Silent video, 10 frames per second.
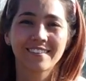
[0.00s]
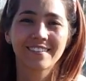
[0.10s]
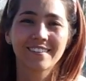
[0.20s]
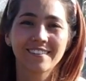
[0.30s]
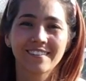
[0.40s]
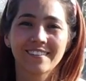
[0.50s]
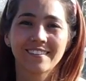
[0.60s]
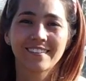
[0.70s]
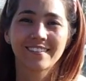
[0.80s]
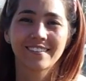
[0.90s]

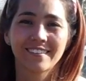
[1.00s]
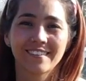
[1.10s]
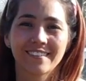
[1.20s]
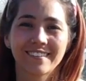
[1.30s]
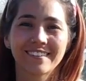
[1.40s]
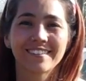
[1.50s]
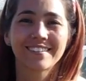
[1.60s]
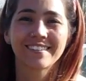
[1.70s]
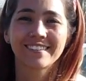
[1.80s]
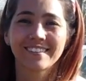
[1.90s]

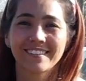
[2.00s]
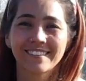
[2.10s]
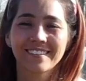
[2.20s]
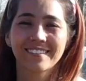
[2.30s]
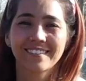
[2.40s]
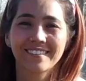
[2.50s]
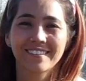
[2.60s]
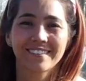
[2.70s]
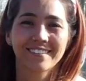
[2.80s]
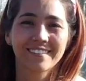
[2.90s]

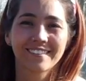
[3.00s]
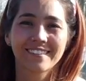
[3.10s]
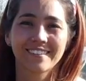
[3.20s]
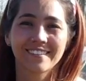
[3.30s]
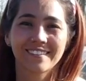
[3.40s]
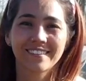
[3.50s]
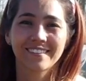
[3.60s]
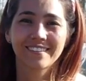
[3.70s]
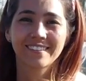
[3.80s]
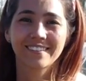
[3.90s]

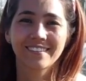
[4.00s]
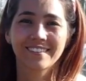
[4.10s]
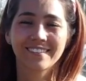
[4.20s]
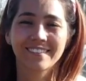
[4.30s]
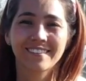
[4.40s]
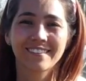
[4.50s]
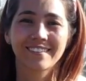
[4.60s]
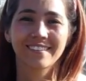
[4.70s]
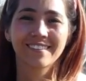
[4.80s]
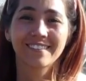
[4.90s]

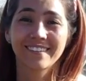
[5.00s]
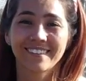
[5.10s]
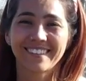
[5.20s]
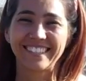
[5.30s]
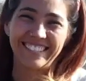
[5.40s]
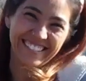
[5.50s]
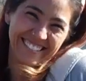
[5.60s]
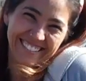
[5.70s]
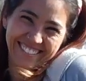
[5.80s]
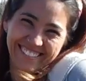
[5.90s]

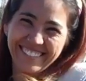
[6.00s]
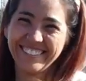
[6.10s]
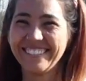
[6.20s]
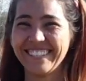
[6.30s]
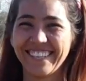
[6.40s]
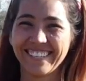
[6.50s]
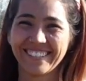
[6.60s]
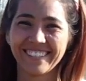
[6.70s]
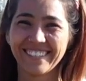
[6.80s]
(not speaking)